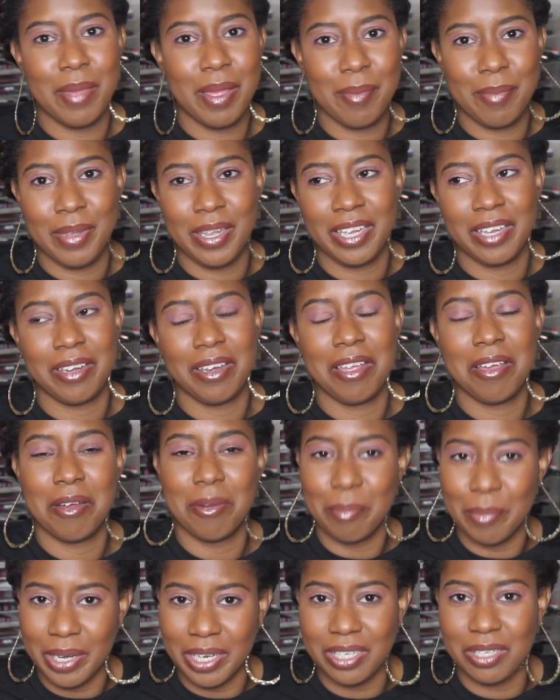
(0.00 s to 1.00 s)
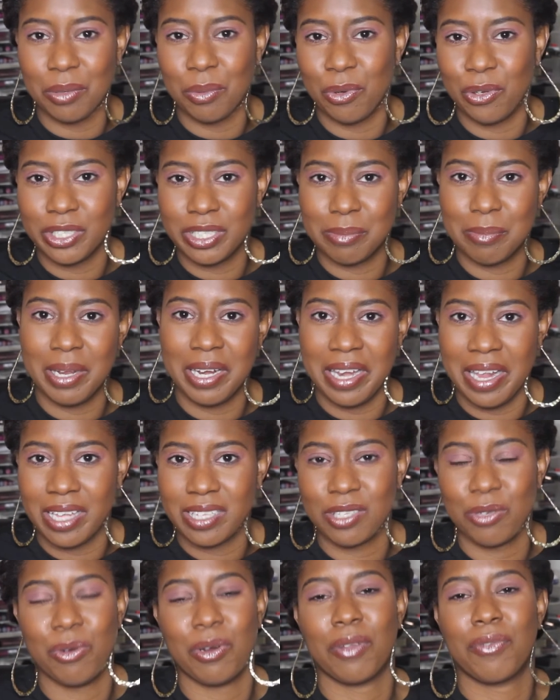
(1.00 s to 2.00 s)
Maybe it can help me towards my
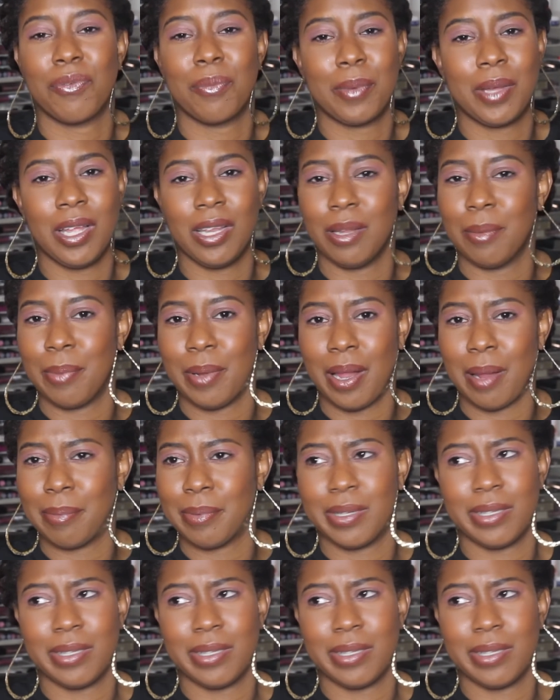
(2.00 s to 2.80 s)
next order from ColourPop,